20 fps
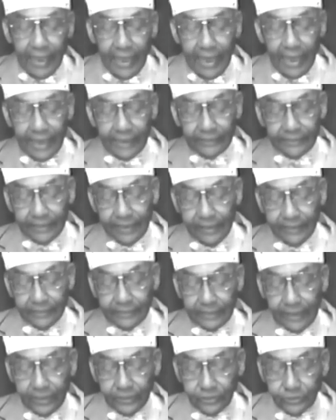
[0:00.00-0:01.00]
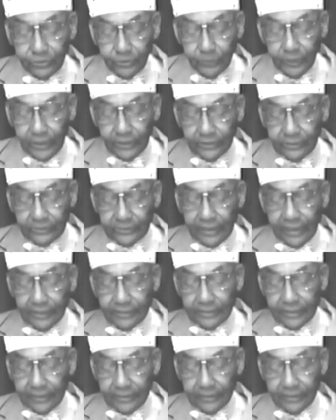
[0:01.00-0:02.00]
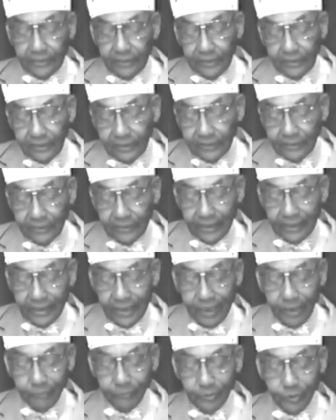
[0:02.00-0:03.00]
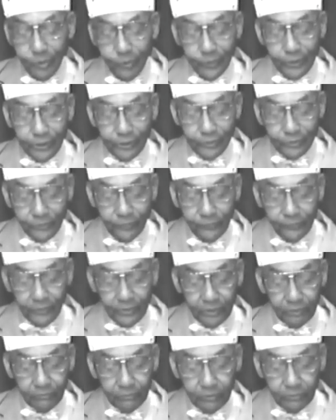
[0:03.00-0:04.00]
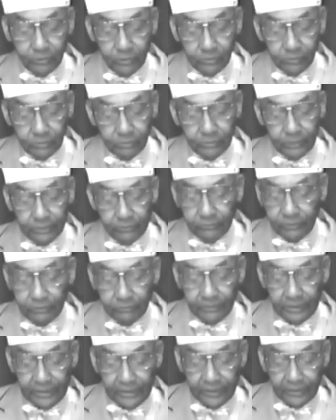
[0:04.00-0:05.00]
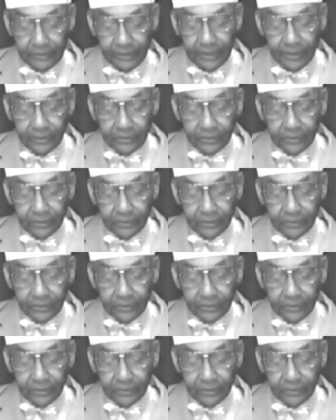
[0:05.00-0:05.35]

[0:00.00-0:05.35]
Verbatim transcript: I think that you are thinking that I'm going too far. Whoa, whoa, we, we, we did that.